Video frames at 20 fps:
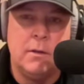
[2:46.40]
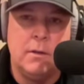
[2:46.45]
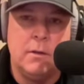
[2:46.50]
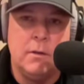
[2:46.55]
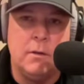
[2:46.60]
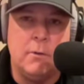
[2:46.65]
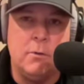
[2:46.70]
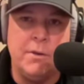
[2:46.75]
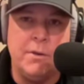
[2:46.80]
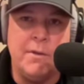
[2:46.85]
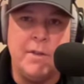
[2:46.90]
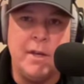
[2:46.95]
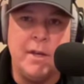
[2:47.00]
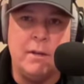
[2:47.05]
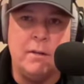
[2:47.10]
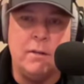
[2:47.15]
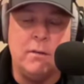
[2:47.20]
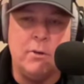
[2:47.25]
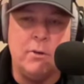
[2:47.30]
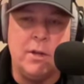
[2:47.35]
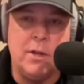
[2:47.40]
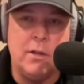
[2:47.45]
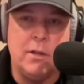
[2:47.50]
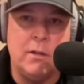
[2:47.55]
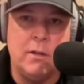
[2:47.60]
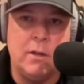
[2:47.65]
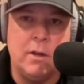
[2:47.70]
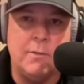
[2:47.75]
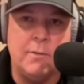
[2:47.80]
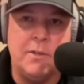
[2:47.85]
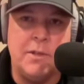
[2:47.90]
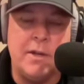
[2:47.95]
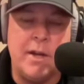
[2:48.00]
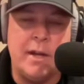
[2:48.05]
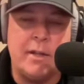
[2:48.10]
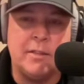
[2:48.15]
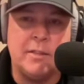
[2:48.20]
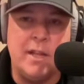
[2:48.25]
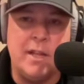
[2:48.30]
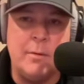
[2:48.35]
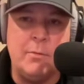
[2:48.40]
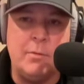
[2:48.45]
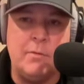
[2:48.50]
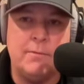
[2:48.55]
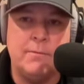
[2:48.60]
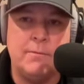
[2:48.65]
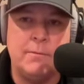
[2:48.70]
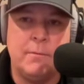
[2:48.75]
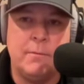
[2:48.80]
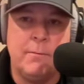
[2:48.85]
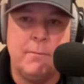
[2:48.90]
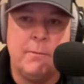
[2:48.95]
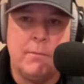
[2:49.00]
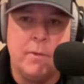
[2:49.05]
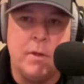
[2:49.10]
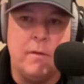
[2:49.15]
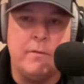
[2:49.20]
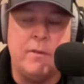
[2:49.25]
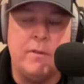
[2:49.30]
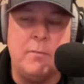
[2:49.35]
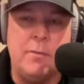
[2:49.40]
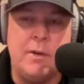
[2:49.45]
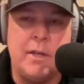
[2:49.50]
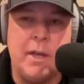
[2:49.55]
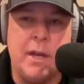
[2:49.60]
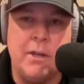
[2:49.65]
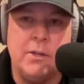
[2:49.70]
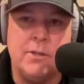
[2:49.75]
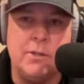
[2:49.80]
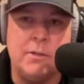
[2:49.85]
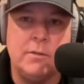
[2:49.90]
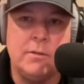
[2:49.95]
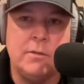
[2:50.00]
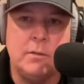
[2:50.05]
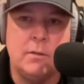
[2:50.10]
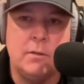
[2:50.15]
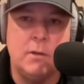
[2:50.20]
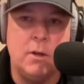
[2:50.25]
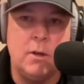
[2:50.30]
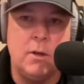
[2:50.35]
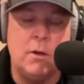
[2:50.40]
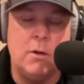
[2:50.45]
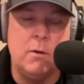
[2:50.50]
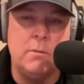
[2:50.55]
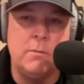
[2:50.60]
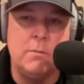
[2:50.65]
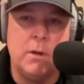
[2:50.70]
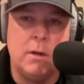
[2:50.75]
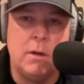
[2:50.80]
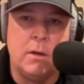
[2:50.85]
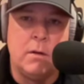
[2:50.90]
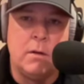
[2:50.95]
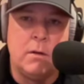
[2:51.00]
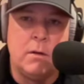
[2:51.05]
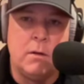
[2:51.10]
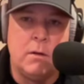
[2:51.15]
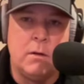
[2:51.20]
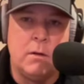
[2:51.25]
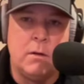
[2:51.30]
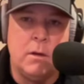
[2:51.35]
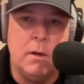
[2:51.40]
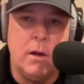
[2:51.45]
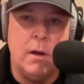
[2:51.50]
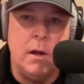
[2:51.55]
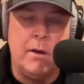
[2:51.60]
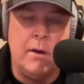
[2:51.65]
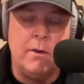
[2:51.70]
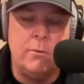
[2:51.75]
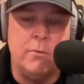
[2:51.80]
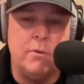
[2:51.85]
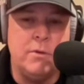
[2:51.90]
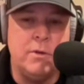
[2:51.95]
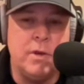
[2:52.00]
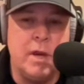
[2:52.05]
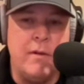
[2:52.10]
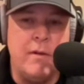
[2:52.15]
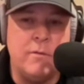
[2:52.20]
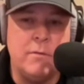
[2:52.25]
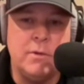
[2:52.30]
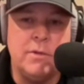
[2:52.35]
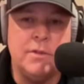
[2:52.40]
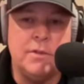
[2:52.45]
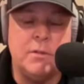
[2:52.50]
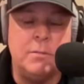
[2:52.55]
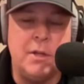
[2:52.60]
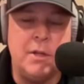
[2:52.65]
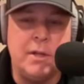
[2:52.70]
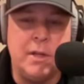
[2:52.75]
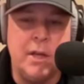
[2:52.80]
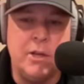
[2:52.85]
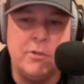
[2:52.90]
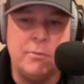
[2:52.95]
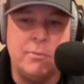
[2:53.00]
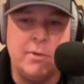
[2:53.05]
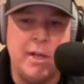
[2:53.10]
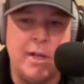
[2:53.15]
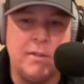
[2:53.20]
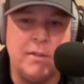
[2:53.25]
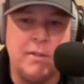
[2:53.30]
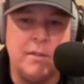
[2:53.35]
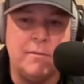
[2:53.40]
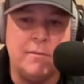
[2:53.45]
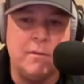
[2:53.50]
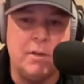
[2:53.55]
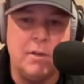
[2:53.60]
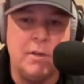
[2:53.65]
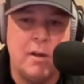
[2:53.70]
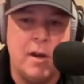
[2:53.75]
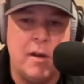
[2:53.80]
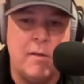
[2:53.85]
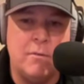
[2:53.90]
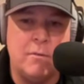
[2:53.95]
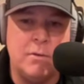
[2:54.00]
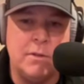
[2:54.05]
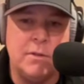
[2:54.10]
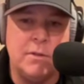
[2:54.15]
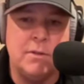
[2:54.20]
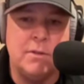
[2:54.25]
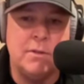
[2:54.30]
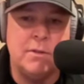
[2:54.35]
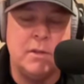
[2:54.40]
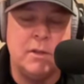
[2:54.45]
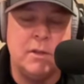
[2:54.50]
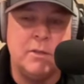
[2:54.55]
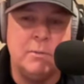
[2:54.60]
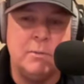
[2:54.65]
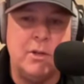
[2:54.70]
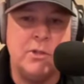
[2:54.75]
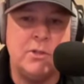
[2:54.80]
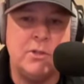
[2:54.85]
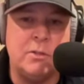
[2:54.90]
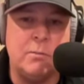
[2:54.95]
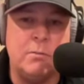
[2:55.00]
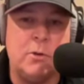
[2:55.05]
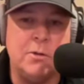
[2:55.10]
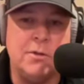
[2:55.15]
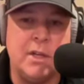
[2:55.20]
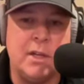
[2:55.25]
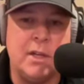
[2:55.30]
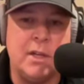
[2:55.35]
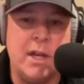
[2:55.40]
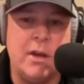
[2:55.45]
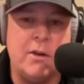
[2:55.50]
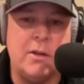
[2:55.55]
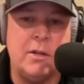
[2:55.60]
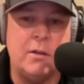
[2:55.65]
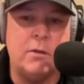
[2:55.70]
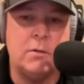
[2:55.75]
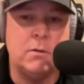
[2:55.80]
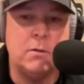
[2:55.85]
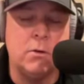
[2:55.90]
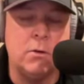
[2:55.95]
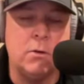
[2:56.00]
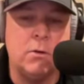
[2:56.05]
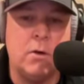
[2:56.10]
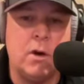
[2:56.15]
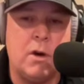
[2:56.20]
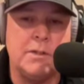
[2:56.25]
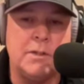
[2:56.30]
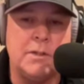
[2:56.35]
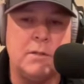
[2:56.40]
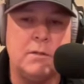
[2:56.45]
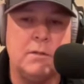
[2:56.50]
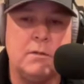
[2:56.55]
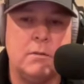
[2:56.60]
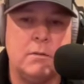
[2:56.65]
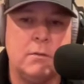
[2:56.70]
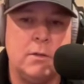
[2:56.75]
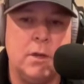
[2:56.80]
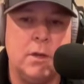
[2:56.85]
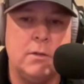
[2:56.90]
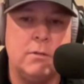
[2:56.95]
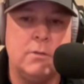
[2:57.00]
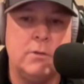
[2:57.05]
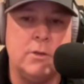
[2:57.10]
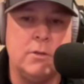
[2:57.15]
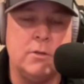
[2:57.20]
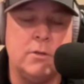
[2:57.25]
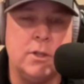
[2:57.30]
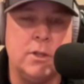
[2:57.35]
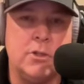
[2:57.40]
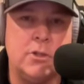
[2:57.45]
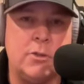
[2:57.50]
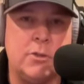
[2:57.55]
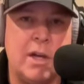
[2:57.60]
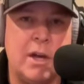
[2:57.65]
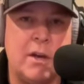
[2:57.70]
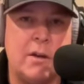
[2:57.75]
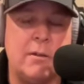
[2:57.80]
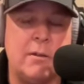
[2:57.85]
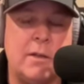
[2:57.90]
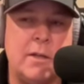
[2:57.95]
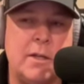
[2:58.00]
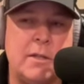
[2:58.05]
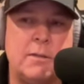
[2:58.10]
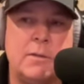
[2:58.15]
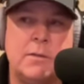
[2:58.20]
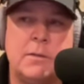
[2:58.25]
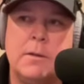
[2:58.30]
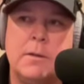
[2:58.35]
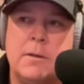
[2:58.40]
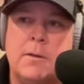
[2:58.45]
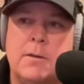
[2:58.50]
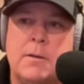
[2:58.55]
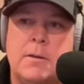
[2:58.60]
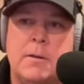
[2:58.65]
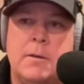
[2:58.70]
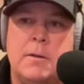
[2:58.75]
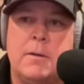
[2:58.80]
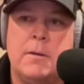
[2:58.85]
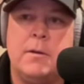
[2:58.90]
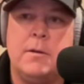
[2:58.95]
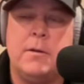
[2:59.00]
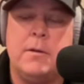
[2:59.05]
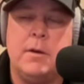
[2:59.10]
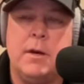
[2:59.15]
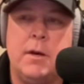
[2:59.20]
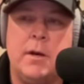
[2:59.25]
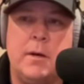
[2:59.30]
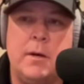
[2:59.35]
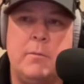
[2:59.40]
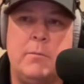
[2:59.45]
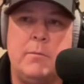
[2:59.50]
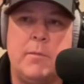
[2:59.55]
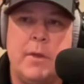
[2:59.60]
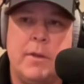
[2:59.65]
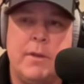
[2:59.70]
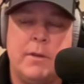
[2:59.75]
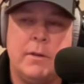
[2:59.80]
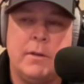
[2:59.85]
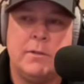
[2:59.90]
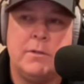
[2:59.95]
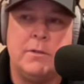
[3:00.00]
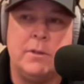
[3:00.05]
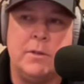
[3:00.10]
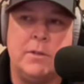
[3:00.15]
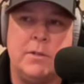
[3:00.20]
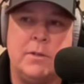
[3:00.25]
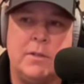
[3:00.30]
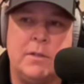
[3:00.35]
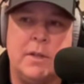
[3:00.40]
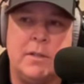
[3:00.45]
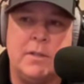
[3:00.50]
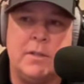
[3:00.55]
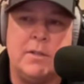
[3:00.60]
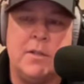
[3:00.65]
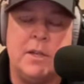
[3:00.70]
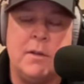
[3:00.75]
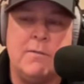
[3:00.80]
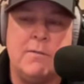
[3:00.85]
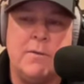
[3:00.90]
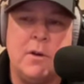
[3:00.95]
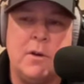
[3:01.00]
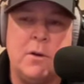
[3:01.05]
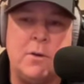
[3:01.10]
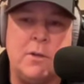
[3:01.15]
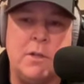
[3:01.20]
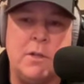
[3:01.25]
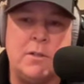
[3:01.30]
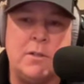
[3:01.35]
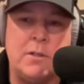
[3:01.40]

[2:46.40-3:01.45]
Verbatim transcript: The one thing when it comes the next step of of communication, you know, I don't know what everyone's communication plan is different. Everyone's, especially multi county or, or crossing uh, jurisdictional county lines. Um, so as a, as a TFO, you need to